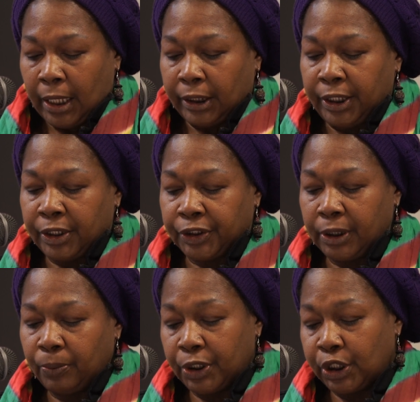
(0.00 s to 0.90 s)

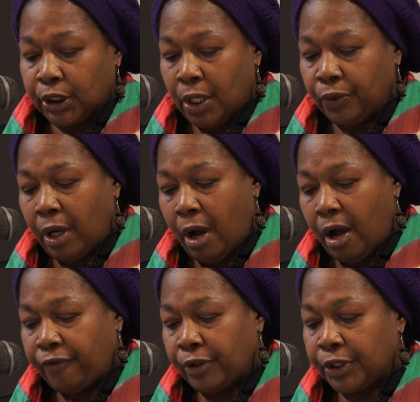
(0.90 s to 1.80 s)
Leadership was slow to
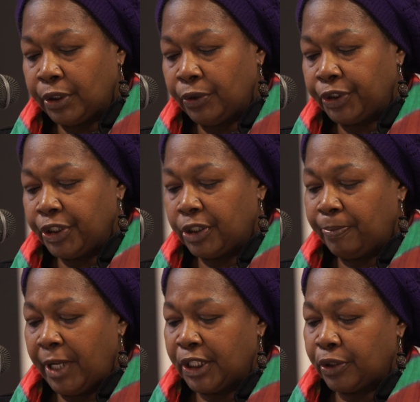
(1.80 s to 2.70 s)
offer solutions
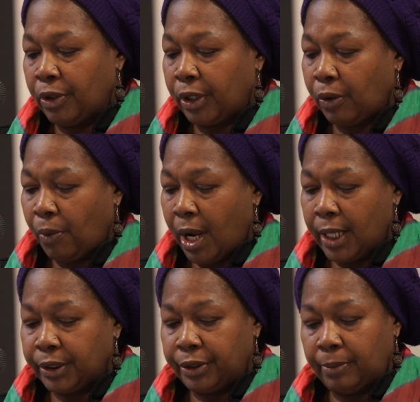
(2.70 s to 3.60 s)
based on
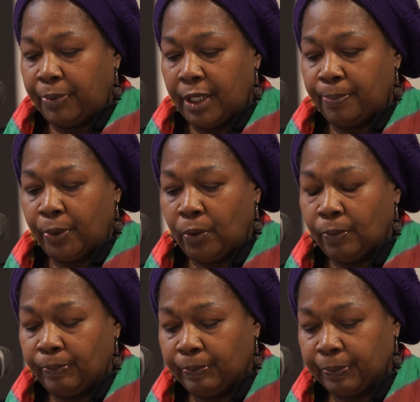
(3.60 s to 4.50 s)
Quran to the
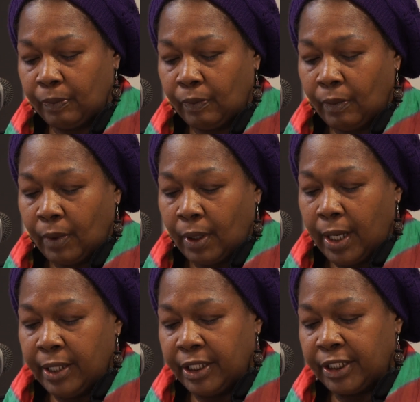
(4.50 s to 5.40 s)
people.
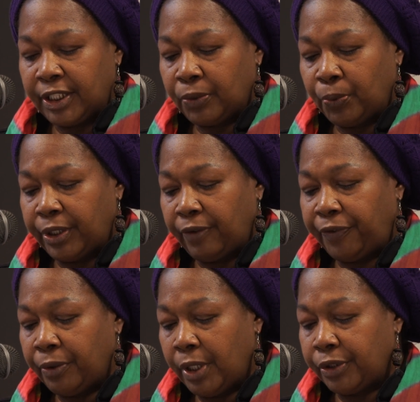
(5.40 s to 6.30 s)
And this is when, a
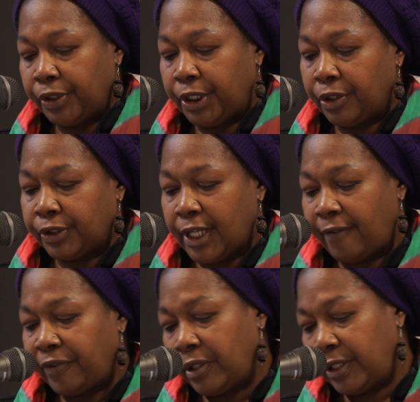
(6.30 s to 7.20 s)
few hundred years
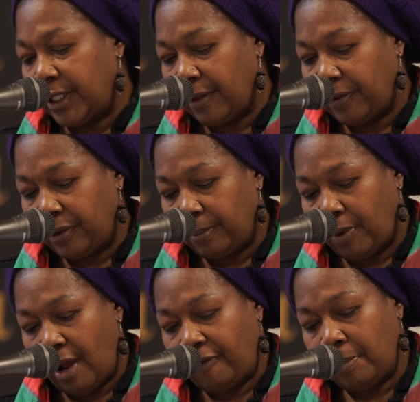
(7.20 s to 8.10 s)
after the death of the
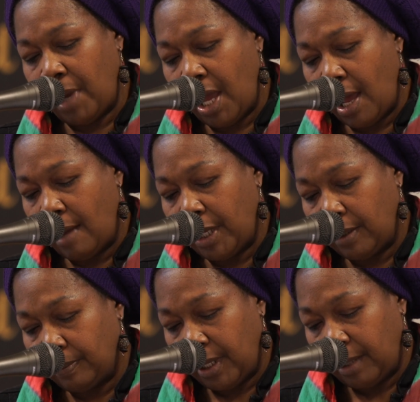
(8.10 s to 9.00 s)
Prophet
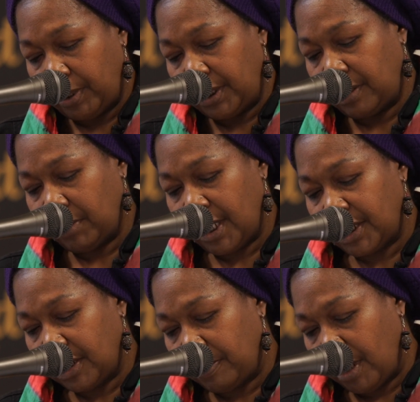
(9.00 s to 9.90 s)
Muhammad, may peace and
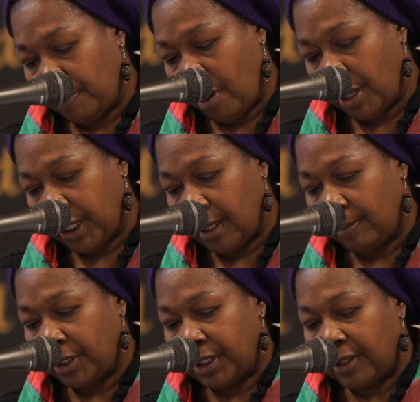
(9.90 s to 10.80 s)
blessings be upon
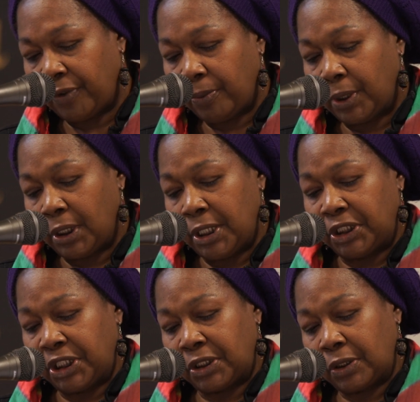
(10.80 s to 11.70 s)
him, the different
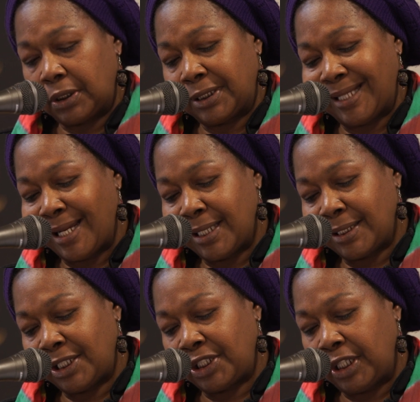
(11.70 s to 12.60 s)
religious
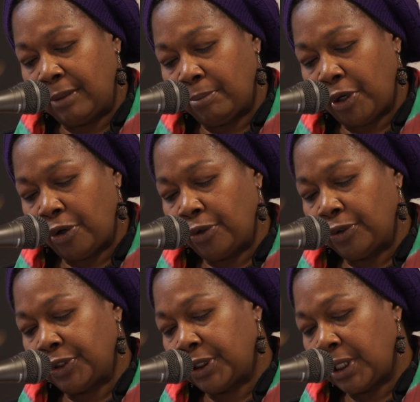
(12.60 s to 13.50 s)
sciences
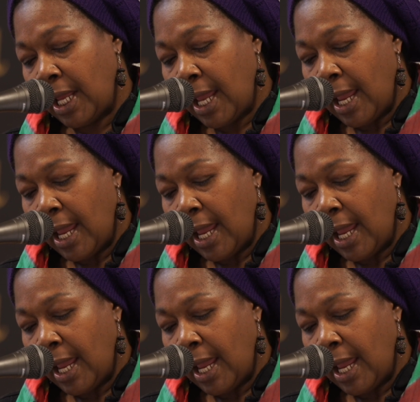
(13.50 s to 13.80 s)
emerged